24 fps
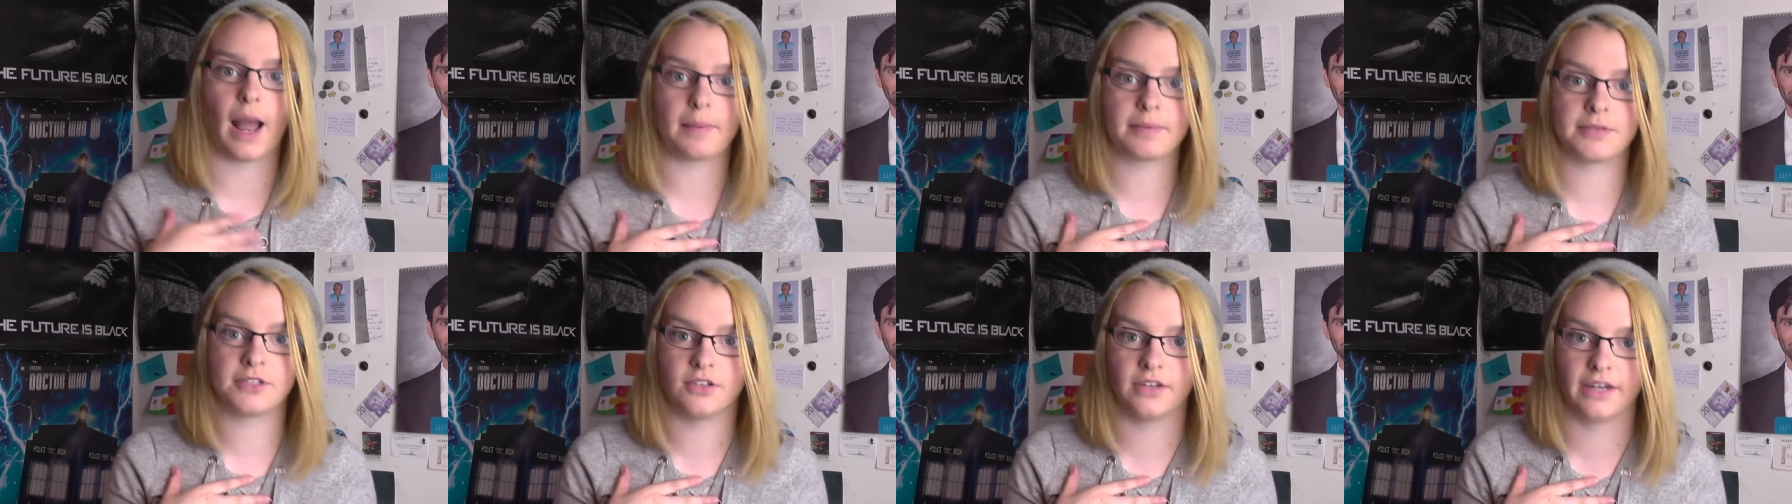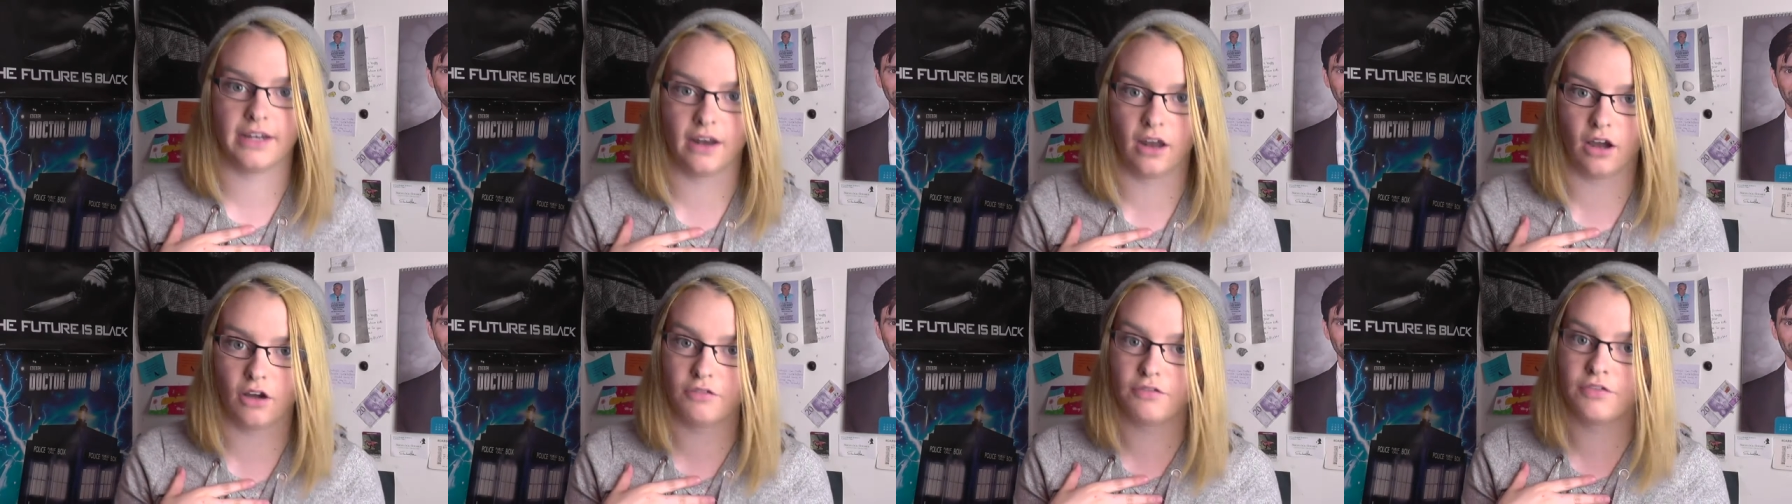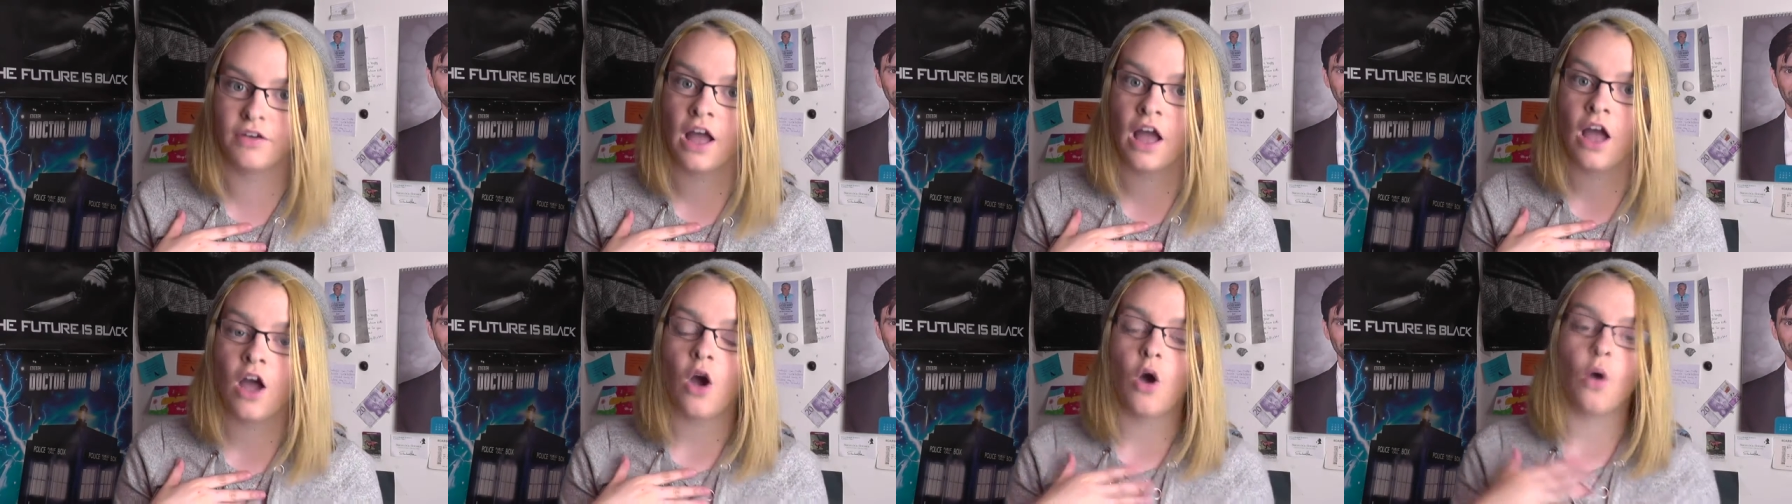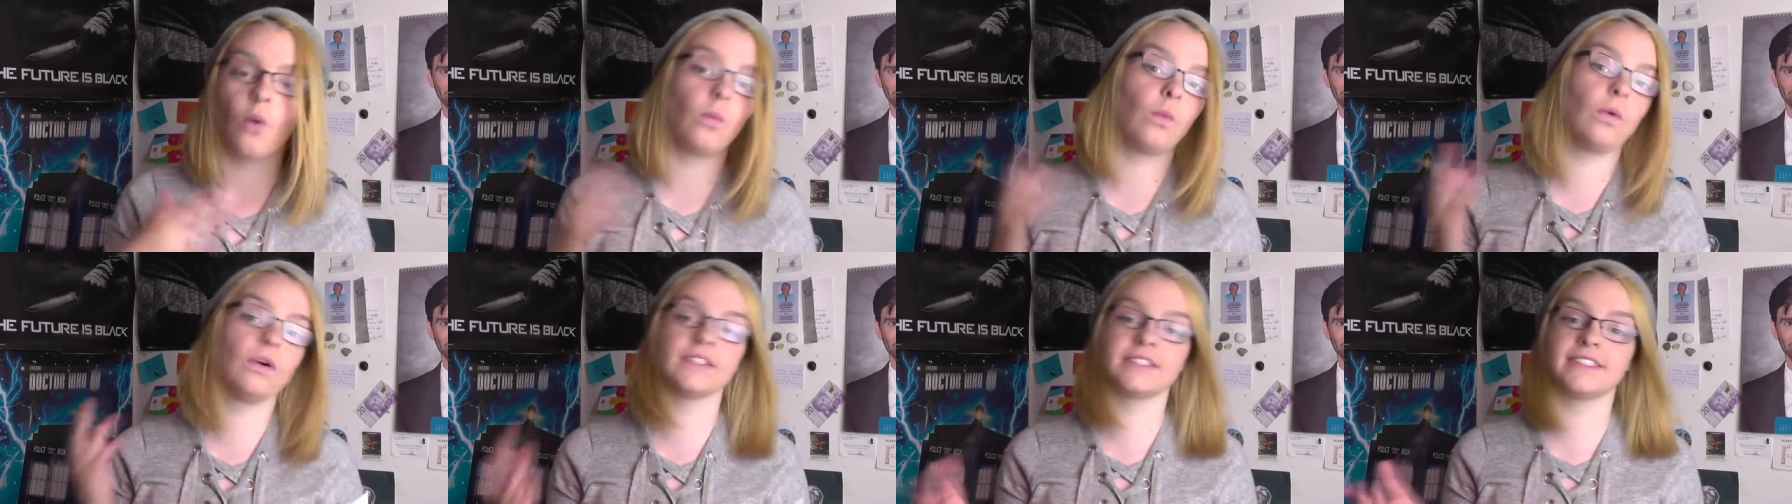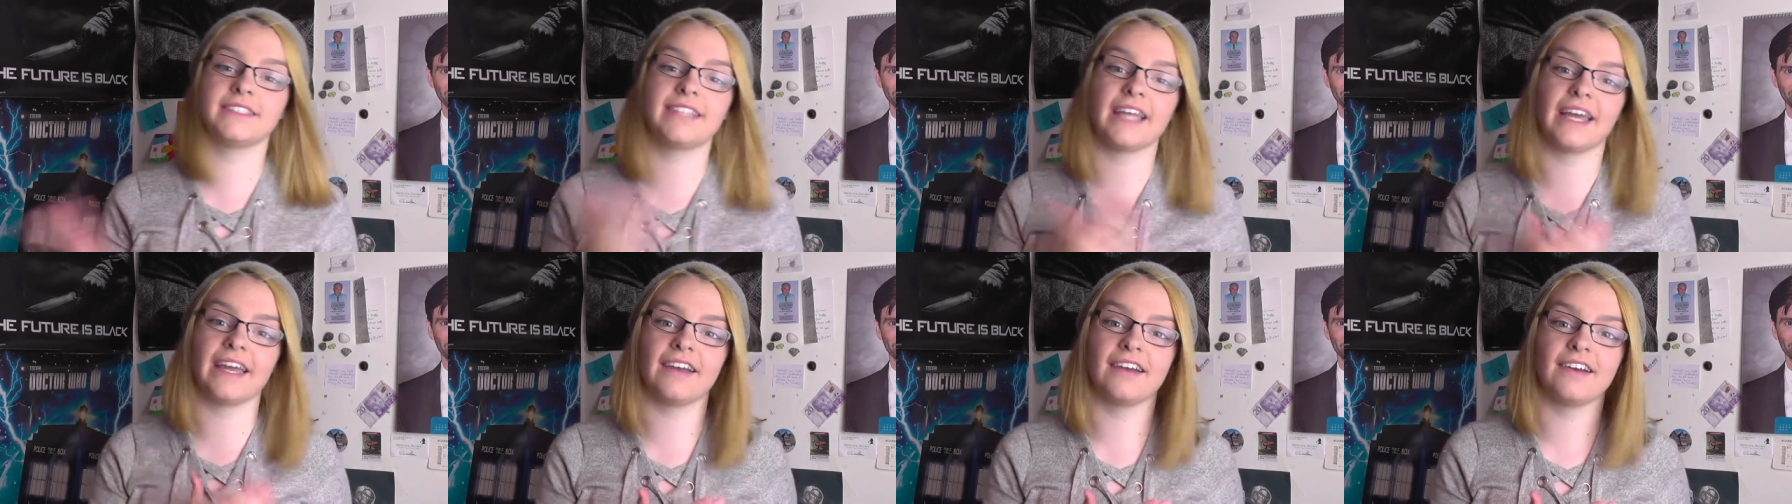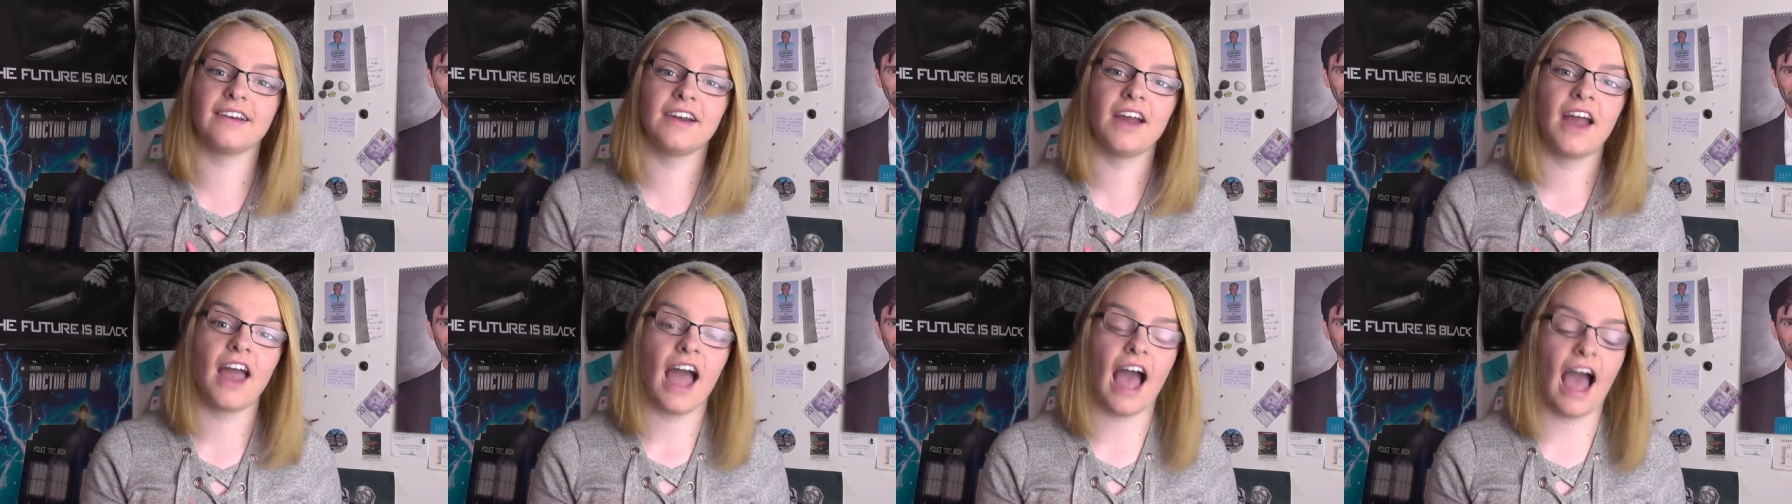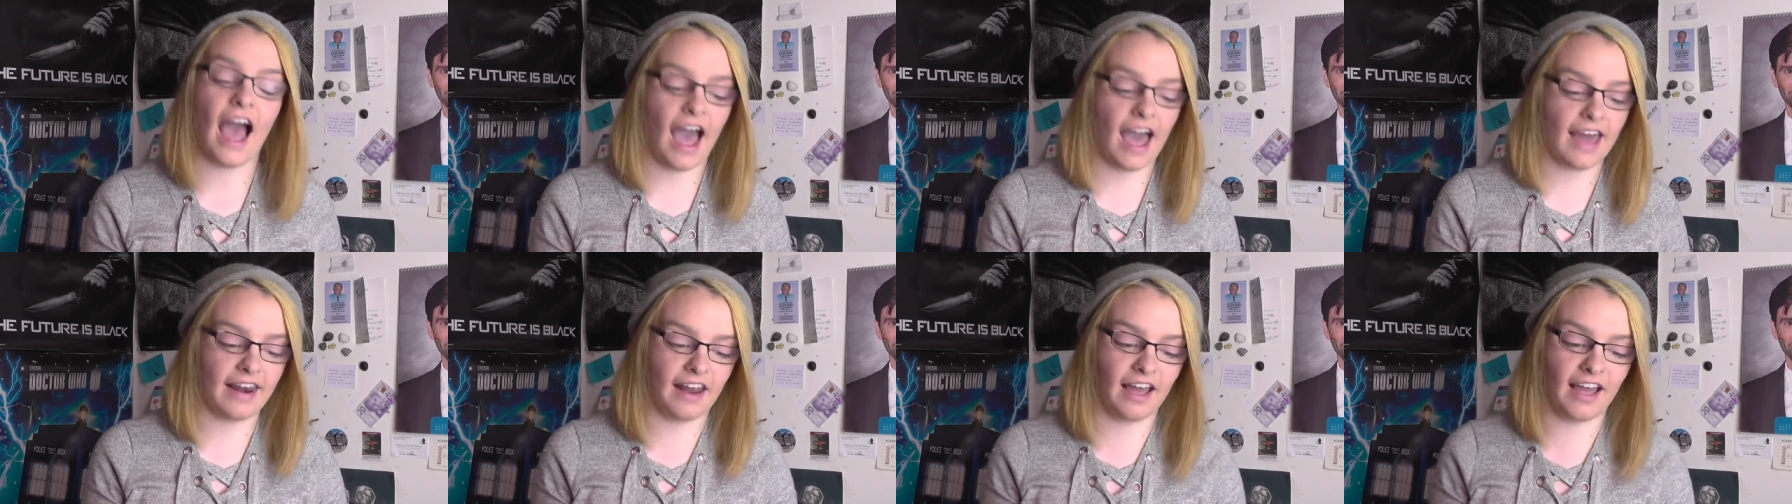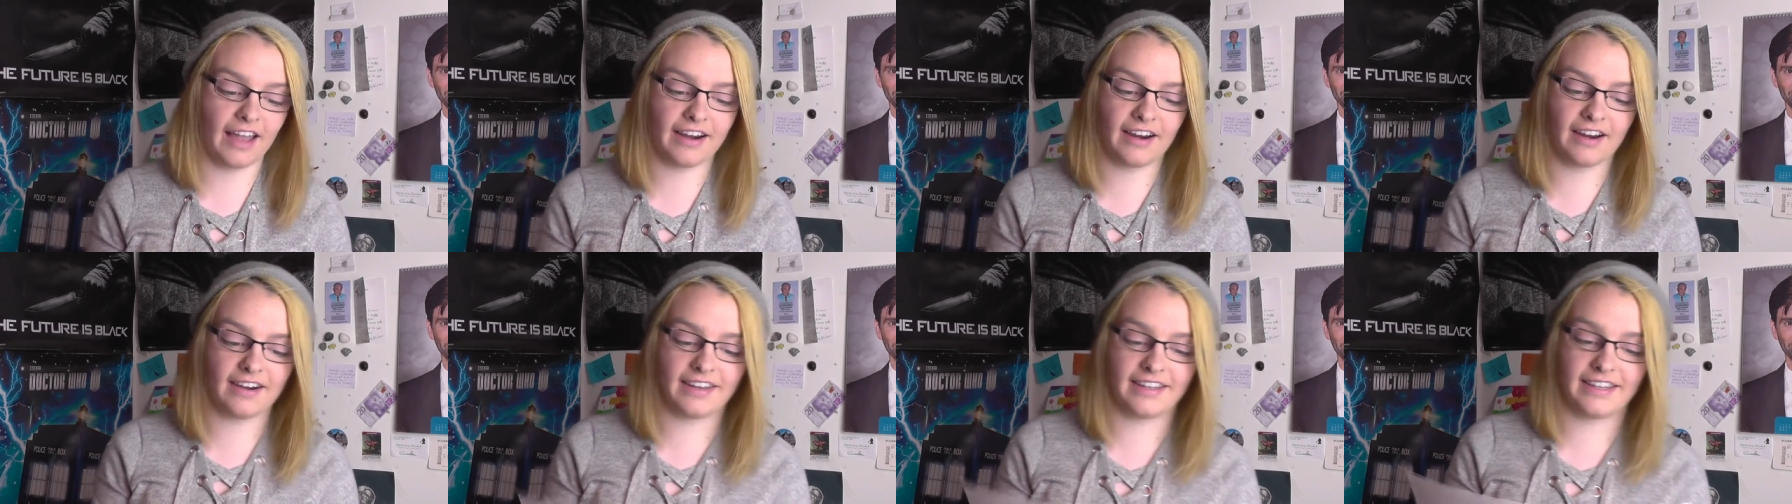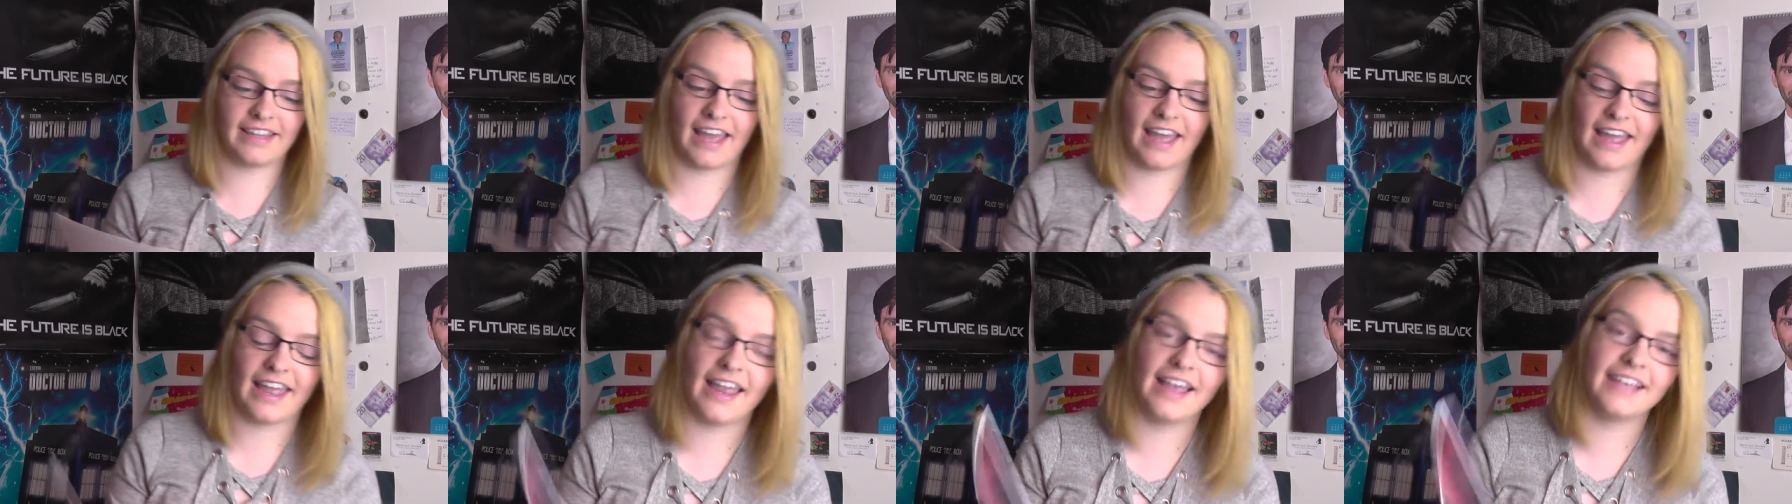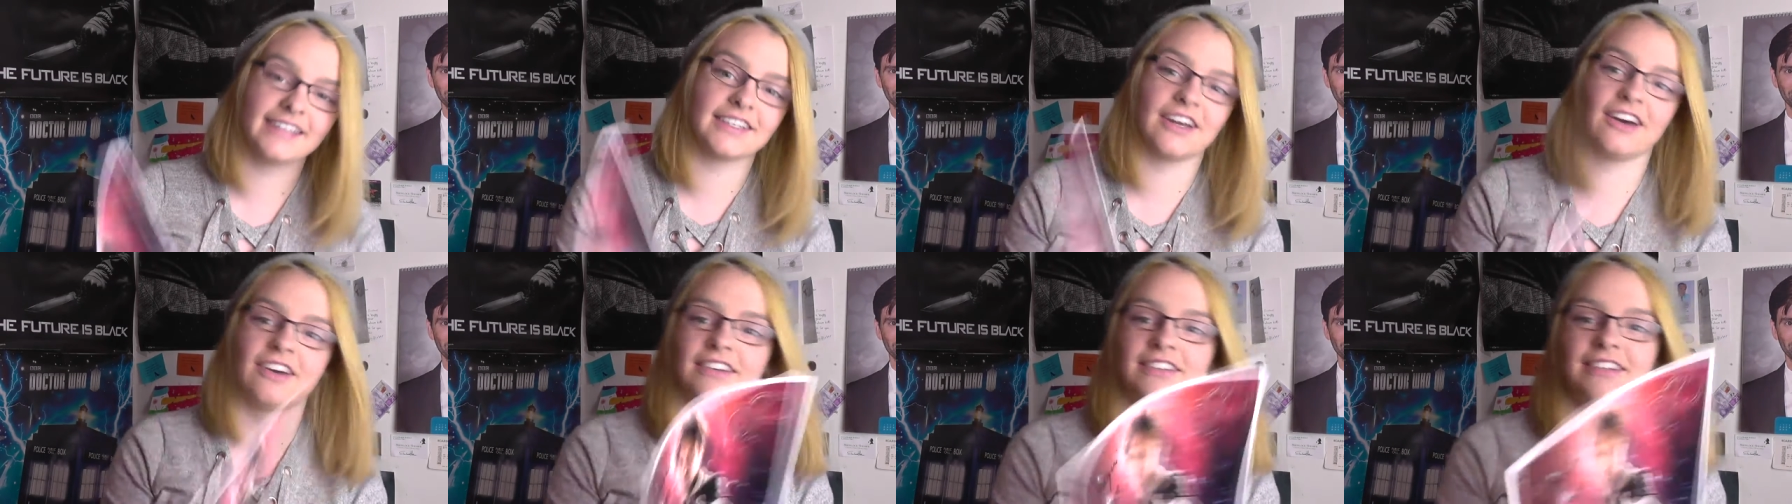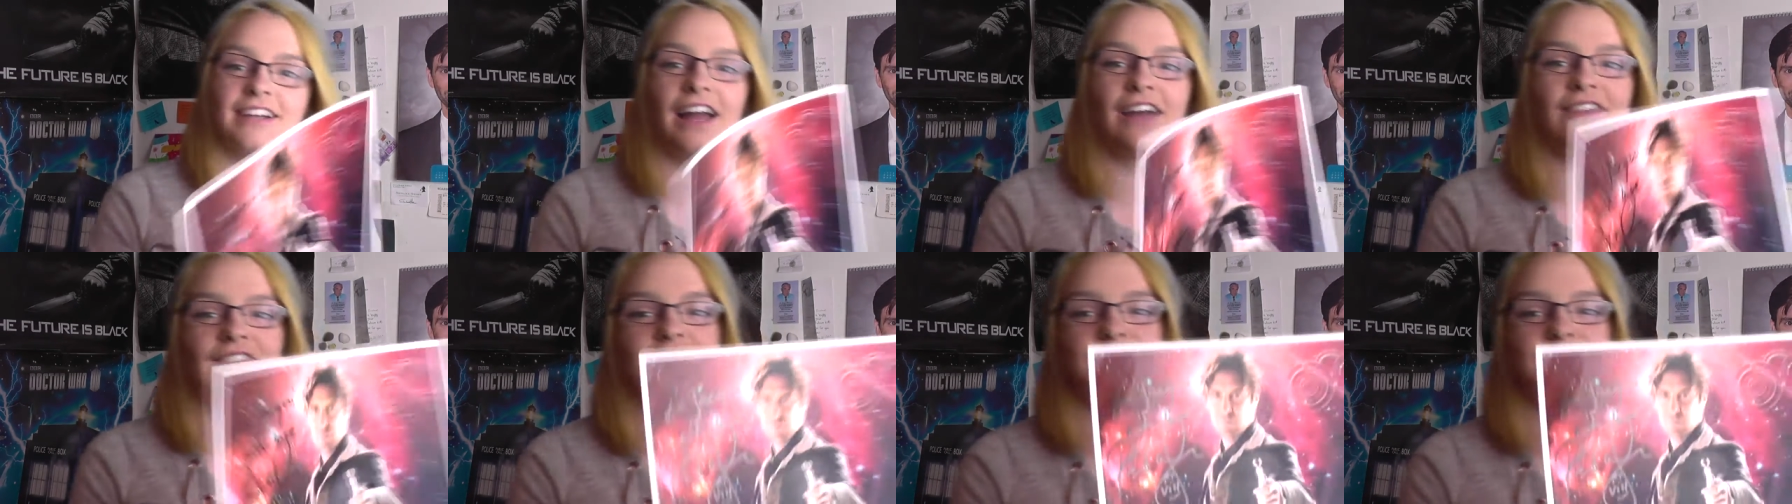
absolutely love, was there, and I got to get his autograph